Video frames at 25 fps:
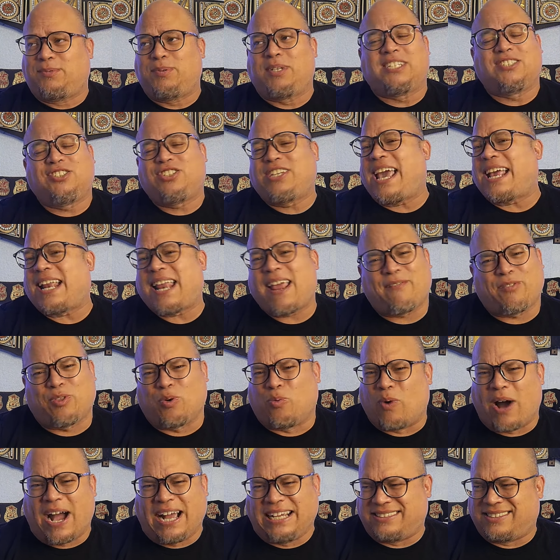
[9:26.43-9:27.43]
because you can't have the
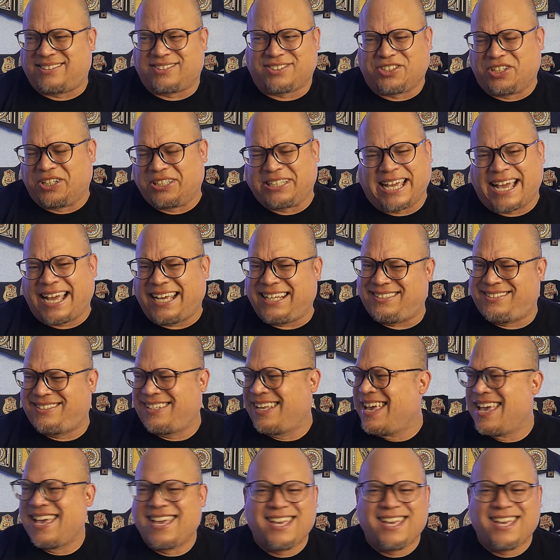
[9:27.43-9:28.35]
Wyatts as good guys.